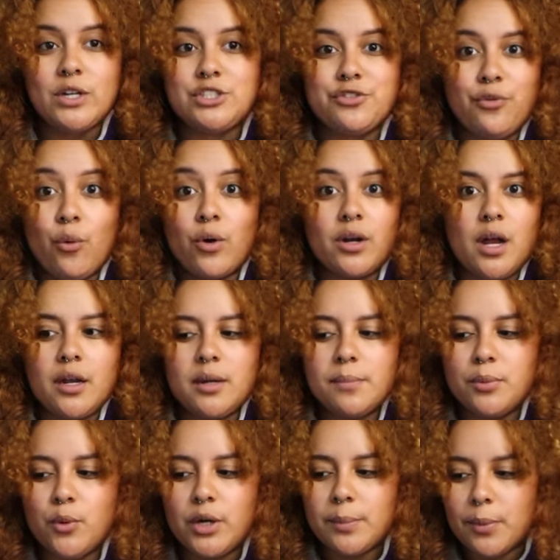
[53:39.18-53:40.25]
which for an
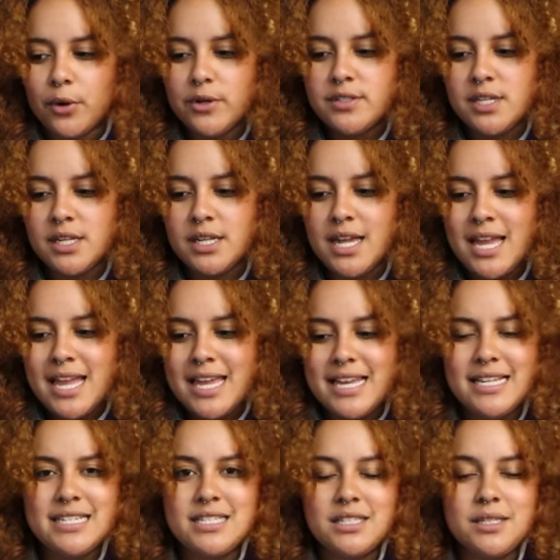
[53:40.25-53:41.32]
unemployed person
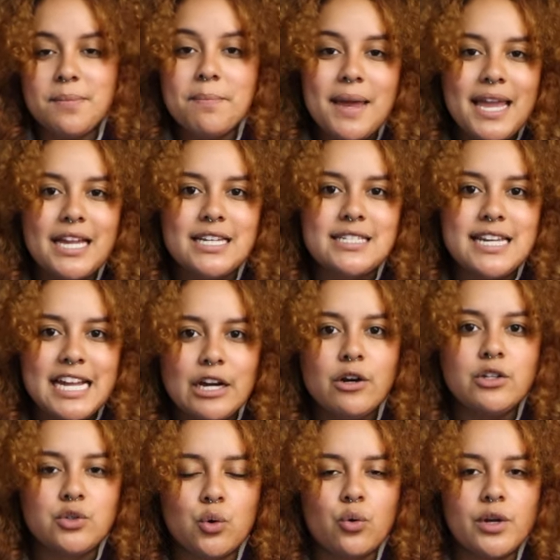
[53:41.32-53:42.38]
is the main
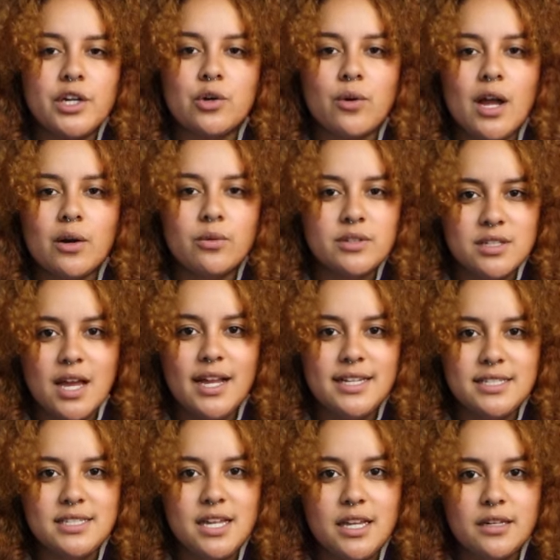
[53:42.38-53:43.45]
territory Craig
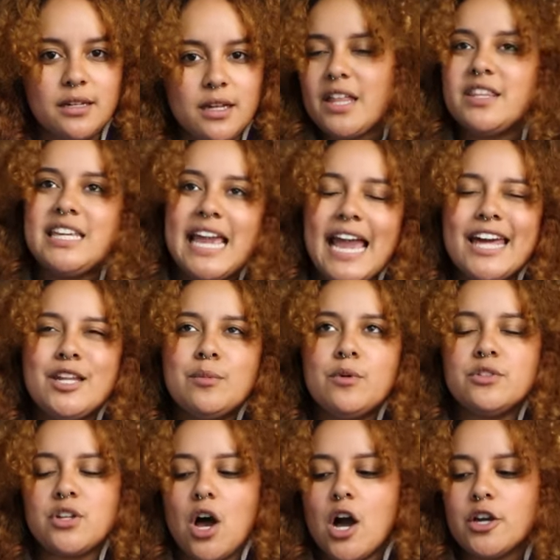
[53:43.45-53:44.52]
resides in. The
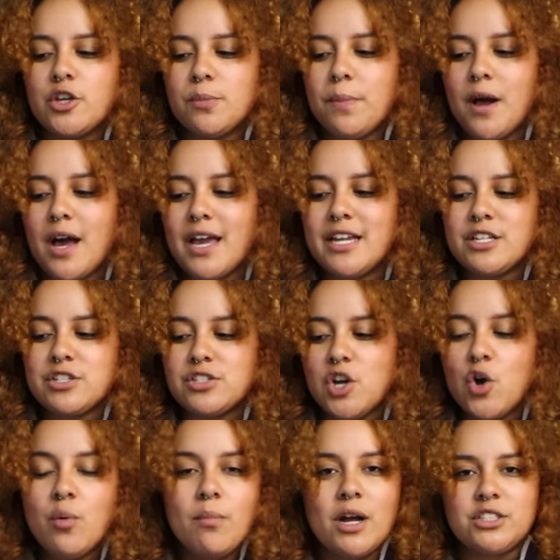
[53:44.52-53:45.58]
animals occupy
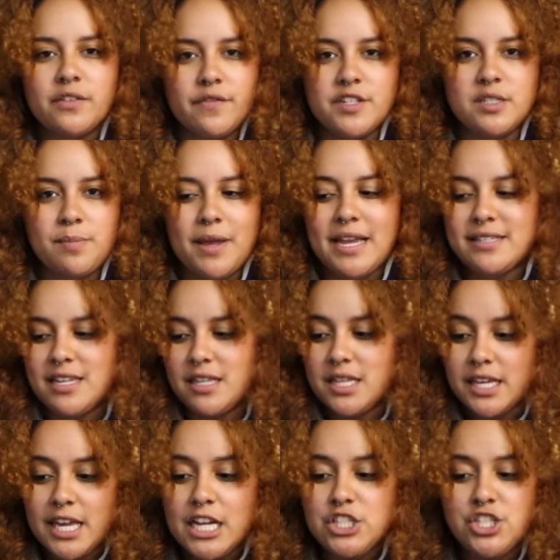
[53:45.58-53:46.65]
so much of the space in
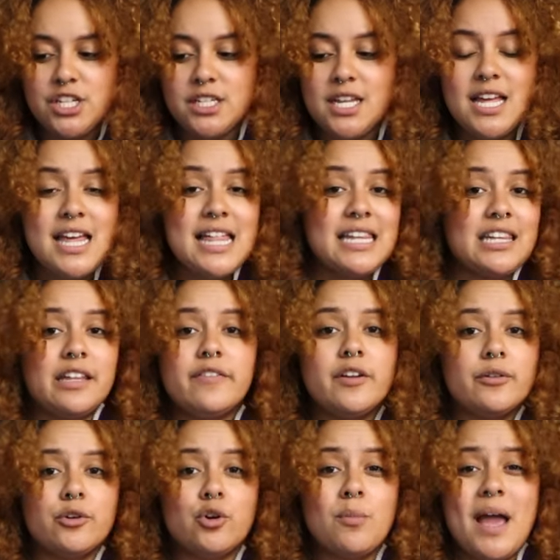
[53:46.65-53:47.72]
the kitchen,
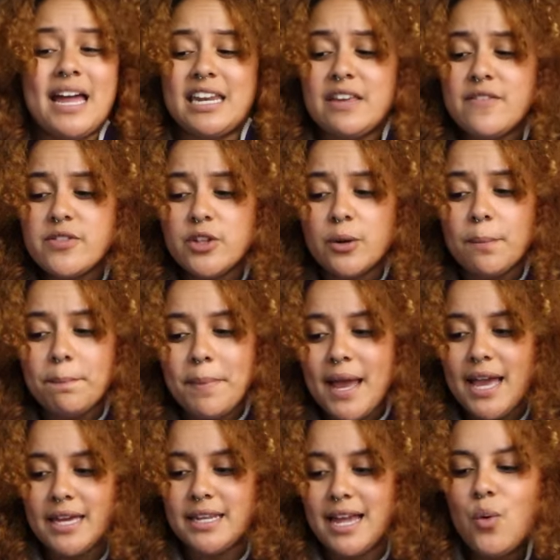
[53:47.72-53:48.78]
living room, and even their
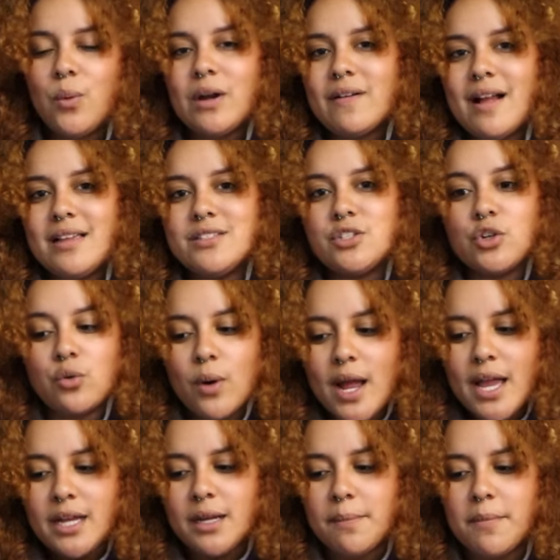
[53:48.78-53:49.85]
bed, whereas
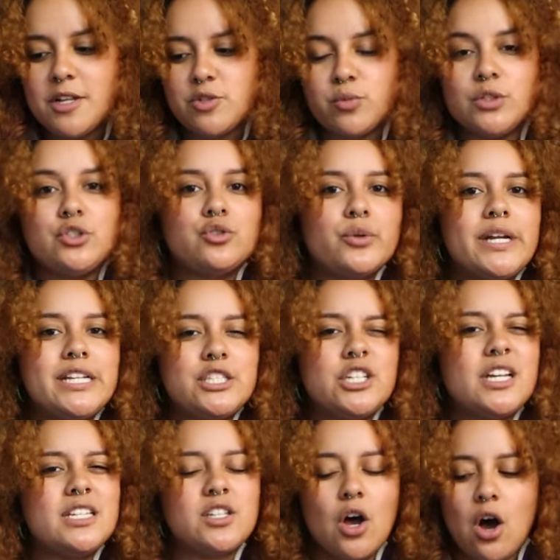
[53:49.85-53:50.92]
Craig must retreat
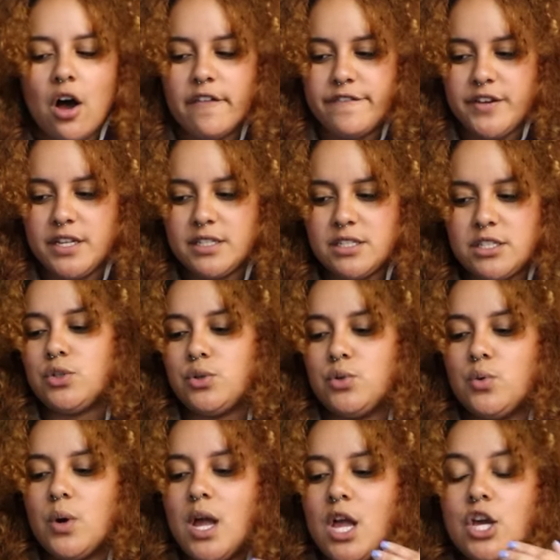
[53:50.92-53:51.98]
to his office
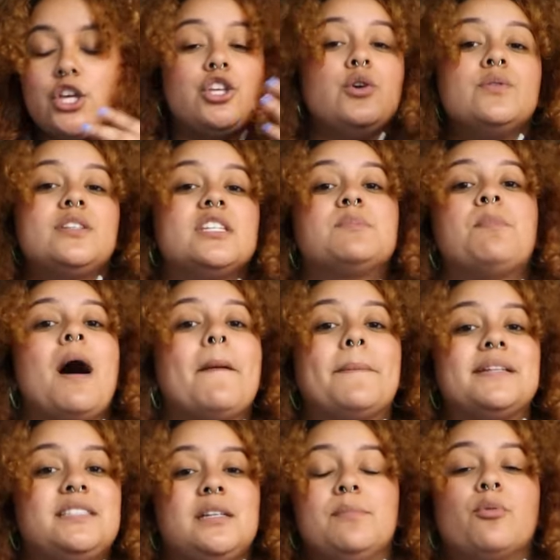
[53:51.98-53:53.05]
to use his
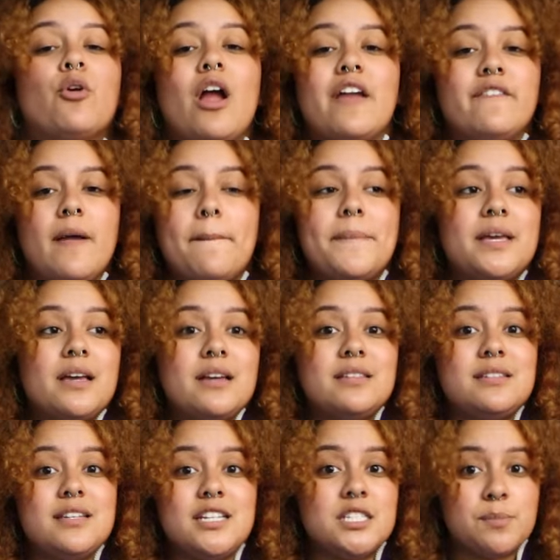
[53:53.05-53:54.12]
puppets in private
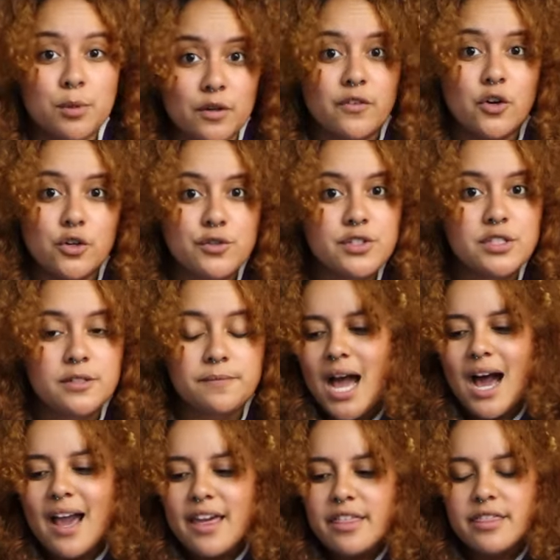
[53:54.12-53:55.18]
because he's perverse.
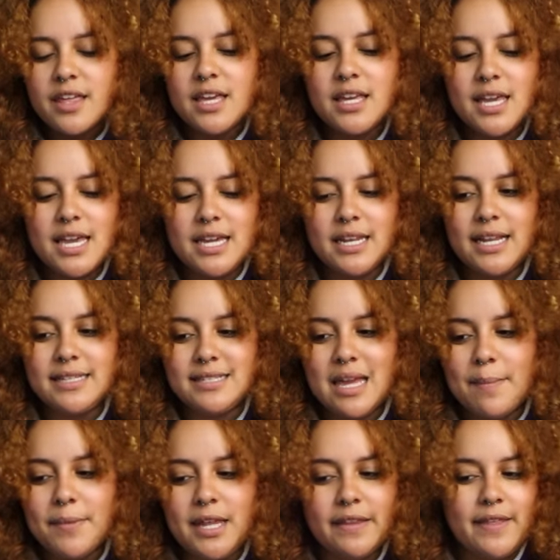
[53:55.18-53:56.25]
I think in
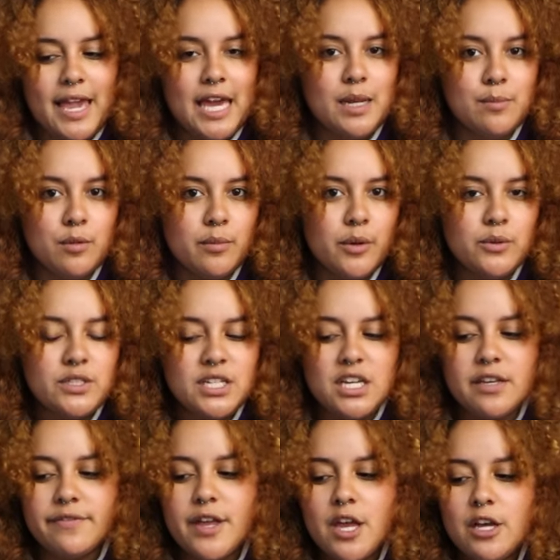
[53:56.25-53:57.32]
examining the animal
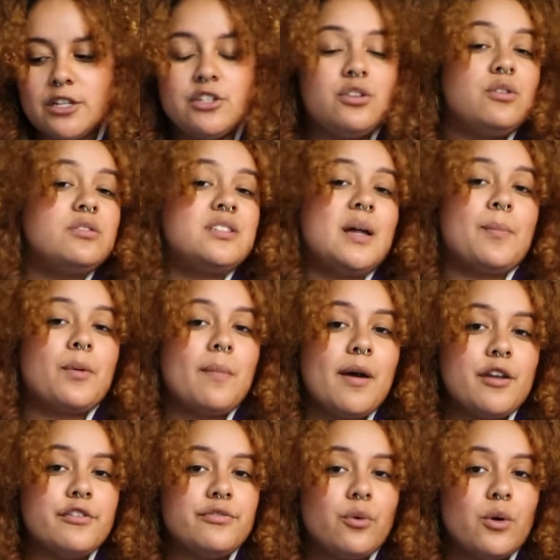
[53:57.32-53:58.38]
motif, two separate
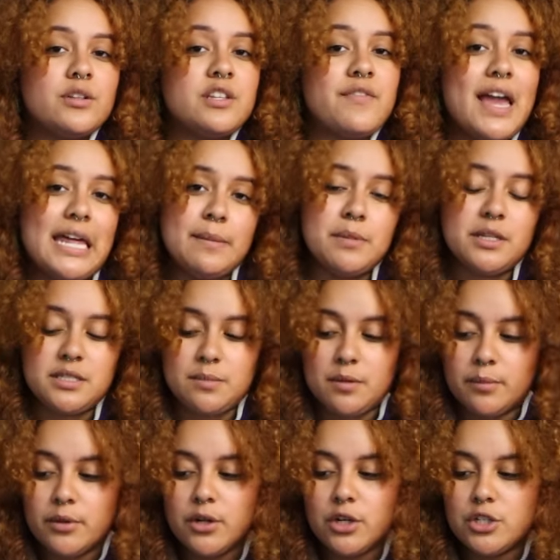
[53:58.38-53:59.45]
metaphors of animalism
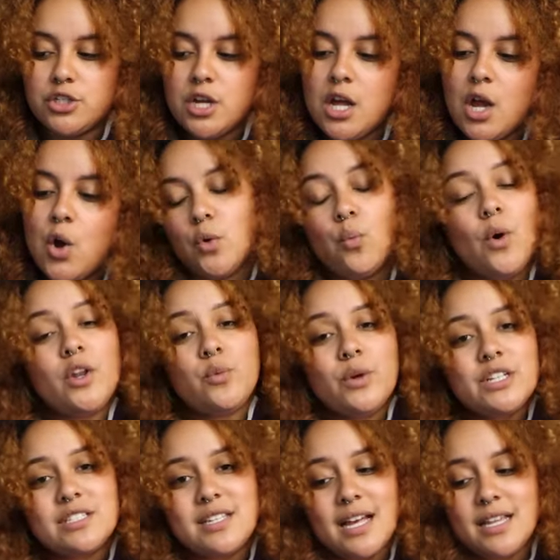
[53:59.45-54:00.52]
emerge. One
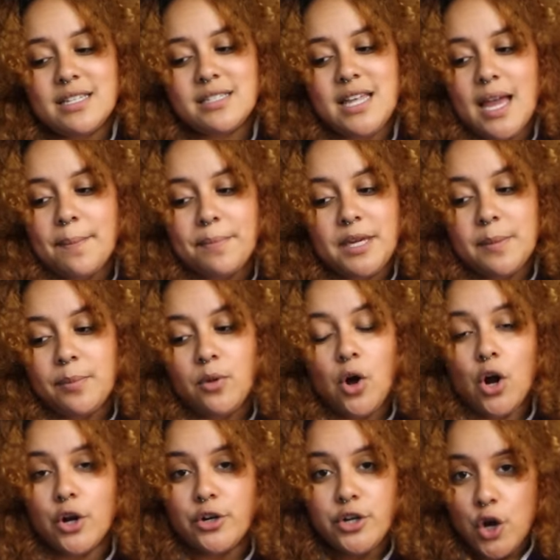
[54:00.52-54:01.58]
which says that people
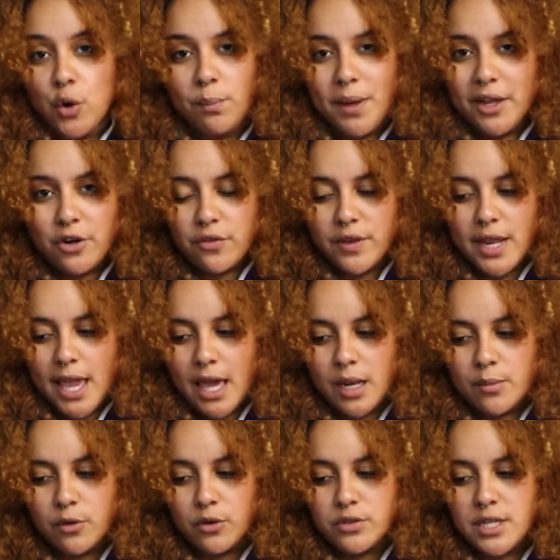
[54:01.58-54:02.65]
are no better than
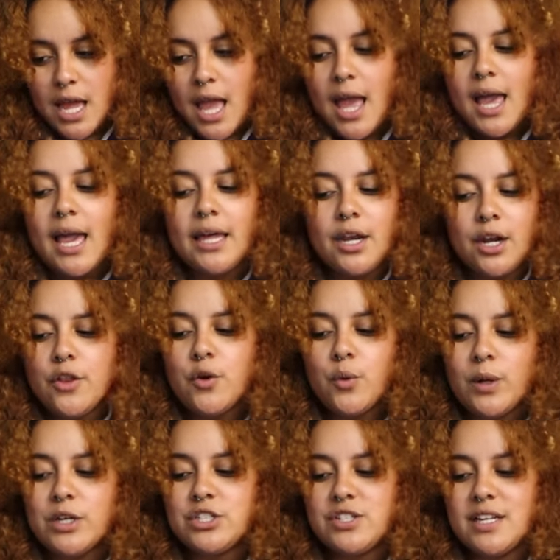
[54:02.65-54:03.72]
animals, and another
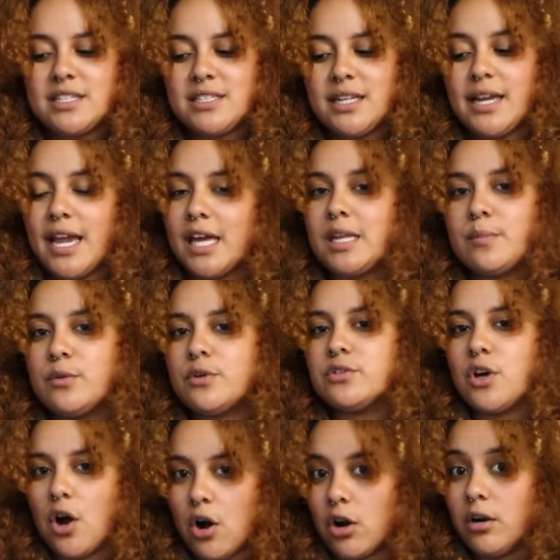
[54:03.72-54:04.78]
which says that animals
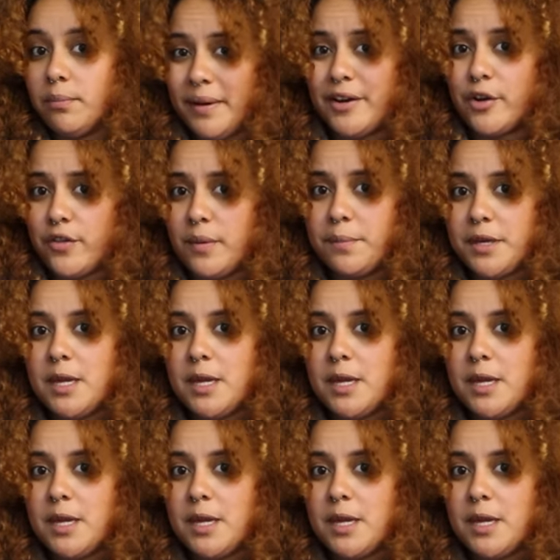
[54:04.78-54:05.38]
are better than